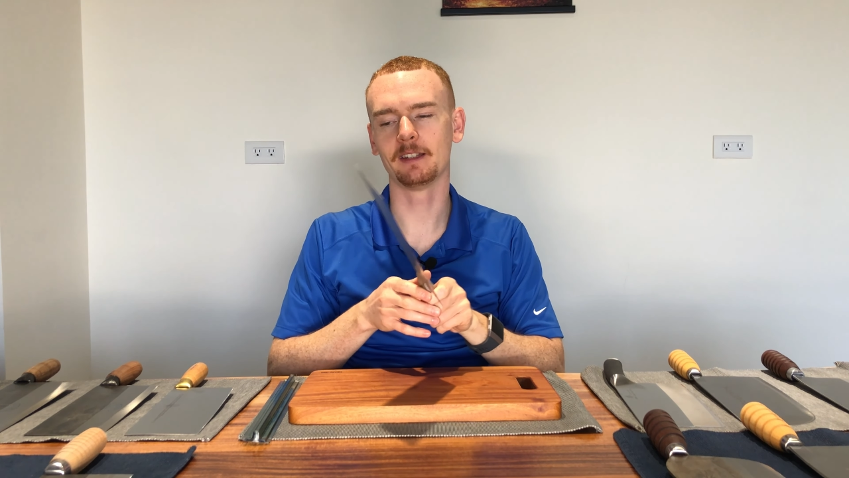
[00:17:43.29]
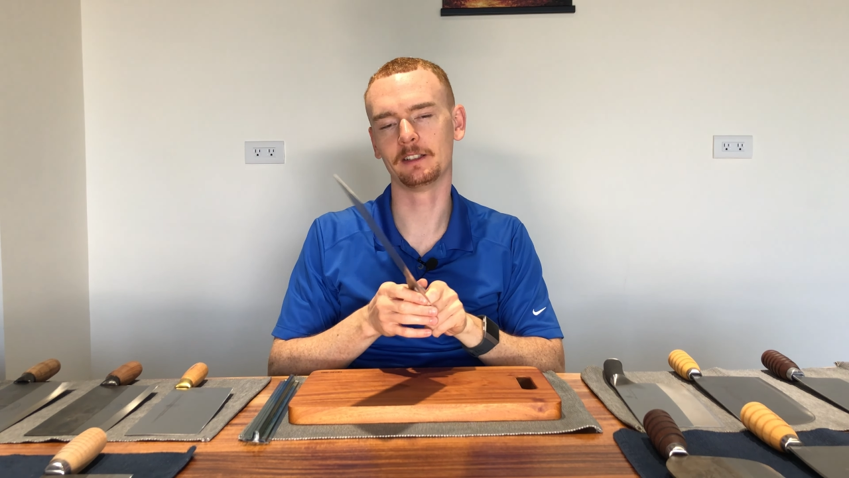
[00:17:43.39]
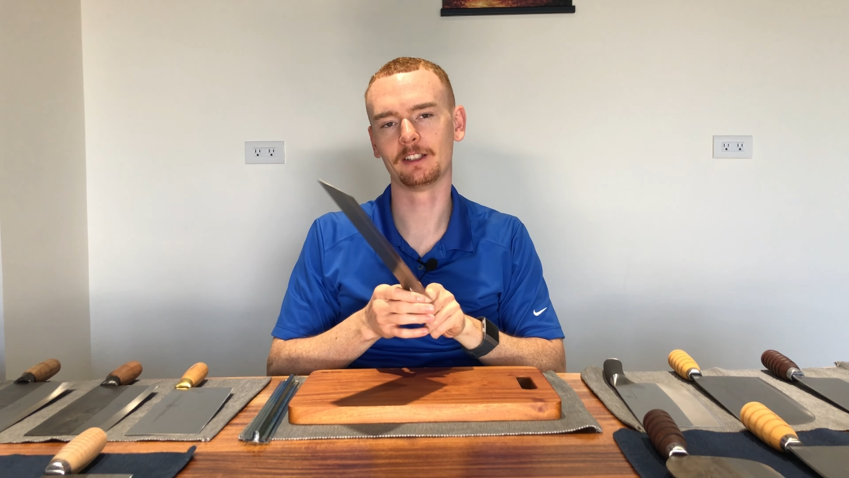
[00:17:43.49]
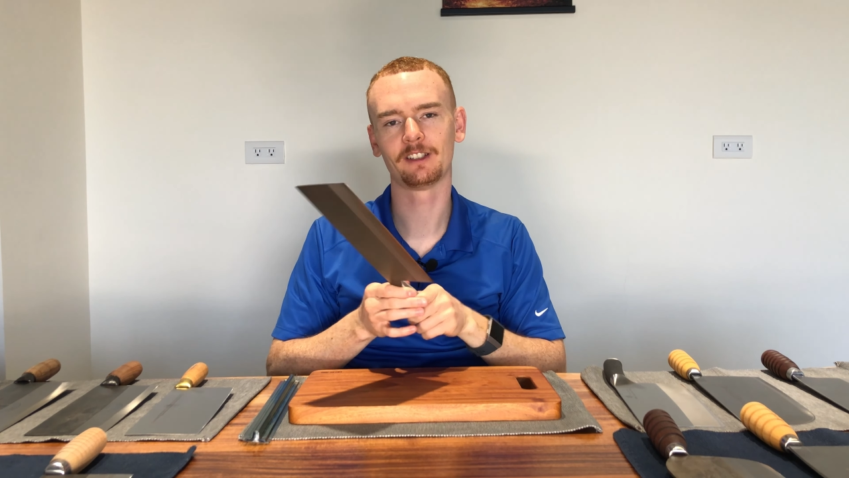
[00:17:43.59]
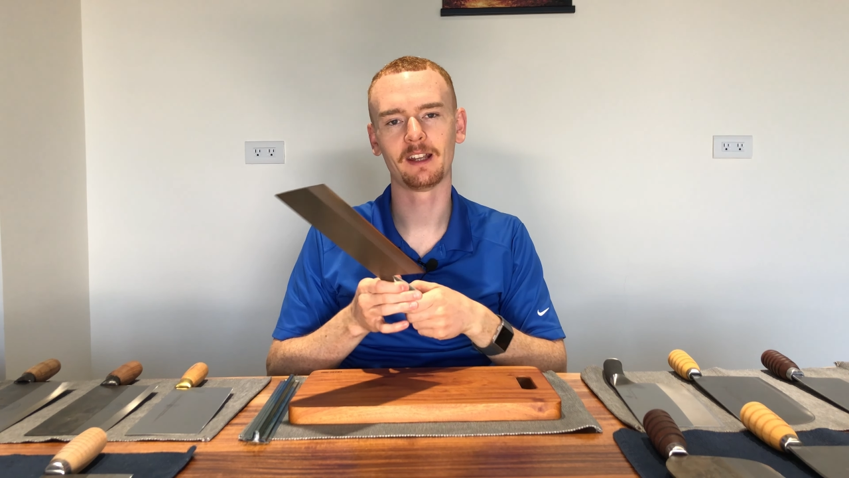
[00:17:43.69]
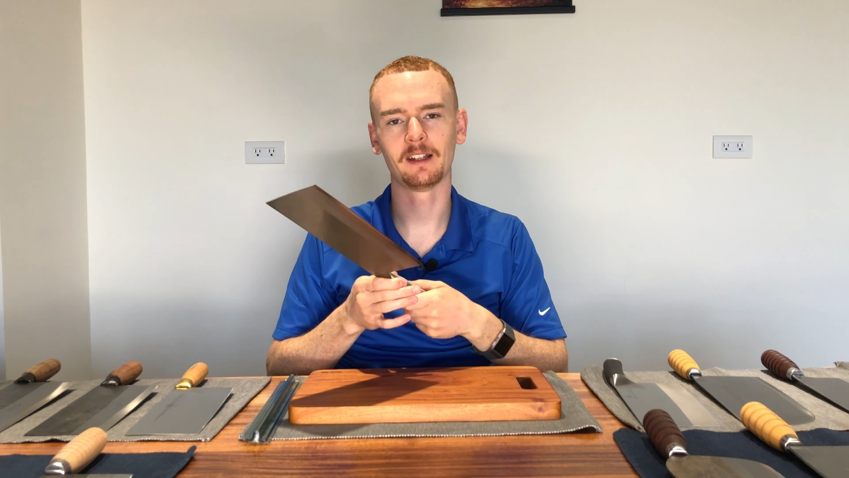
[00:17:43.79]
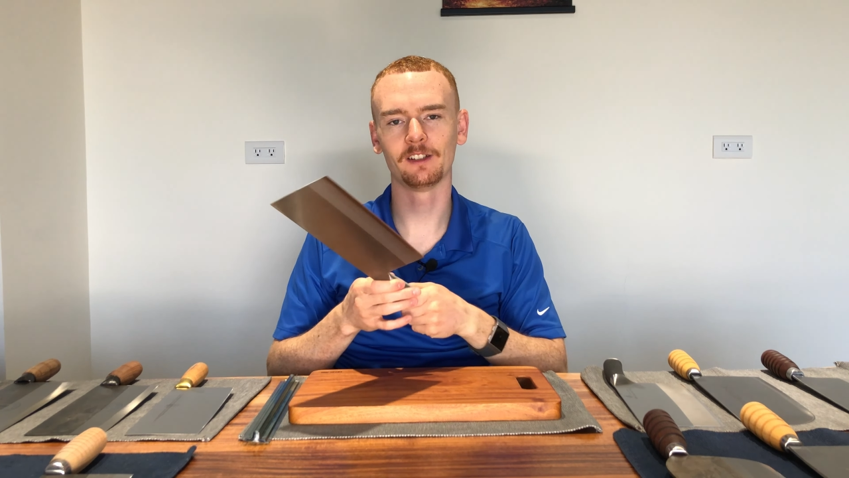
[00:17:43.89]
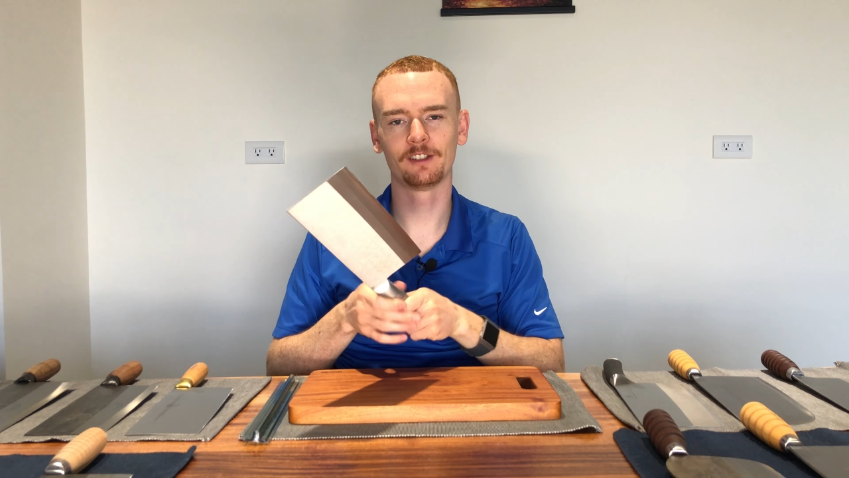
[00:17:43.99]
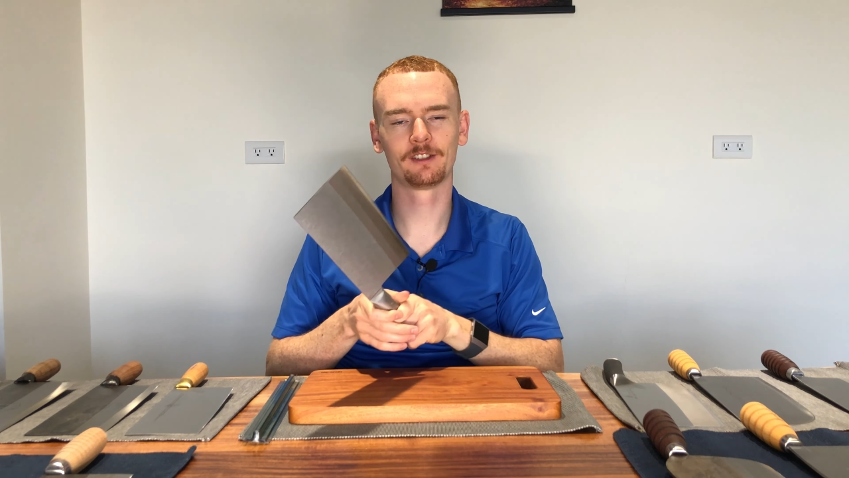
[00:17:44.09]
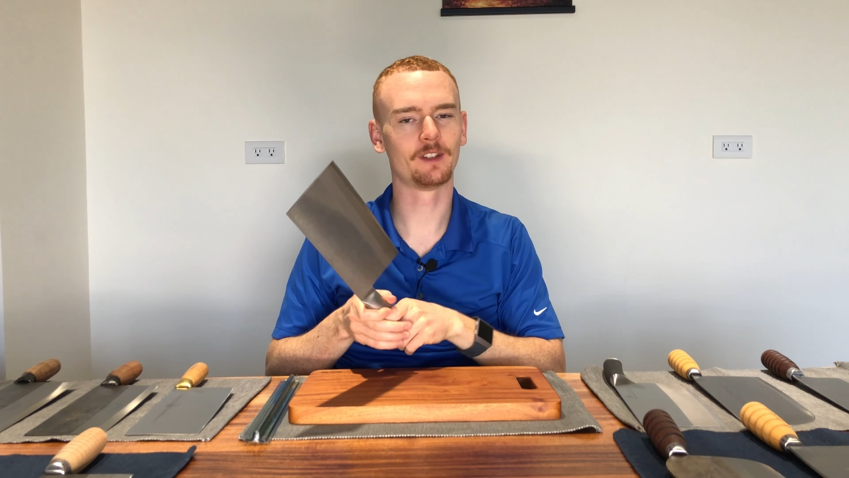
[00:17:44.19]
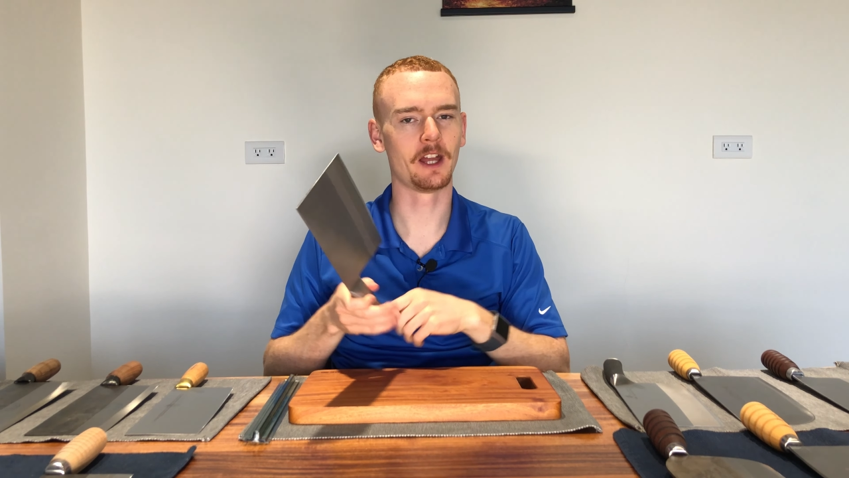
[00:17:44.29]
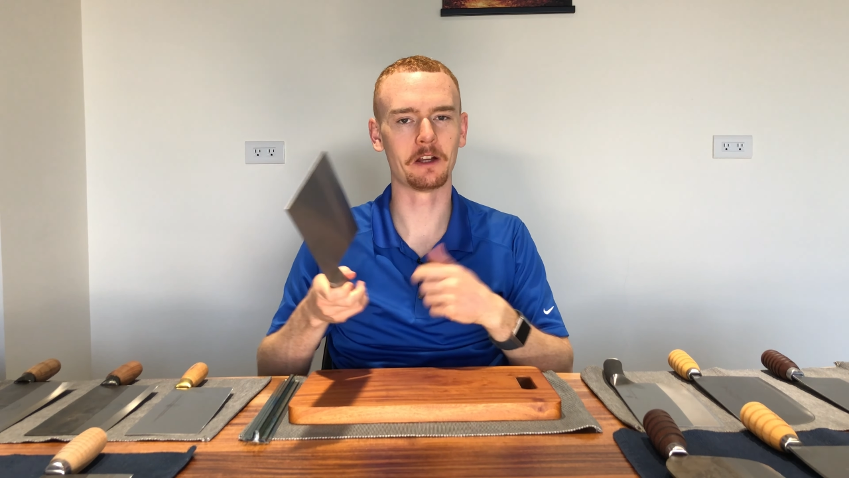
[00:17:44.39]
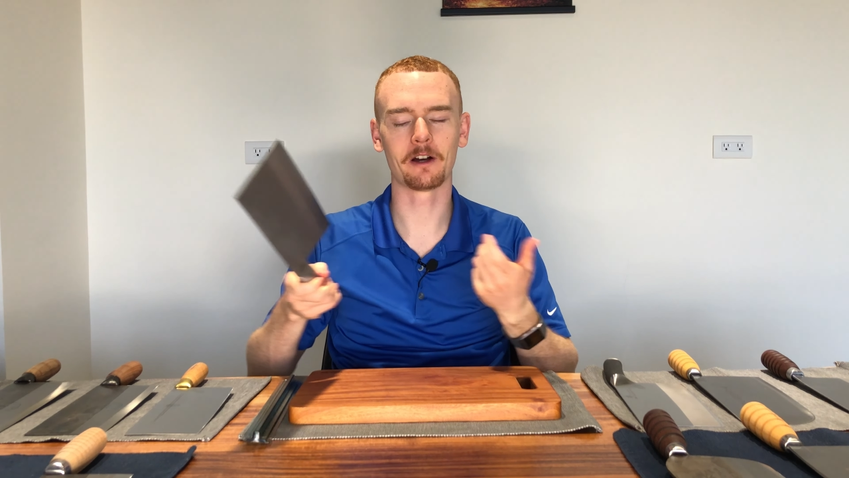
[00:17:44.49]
they just say it's a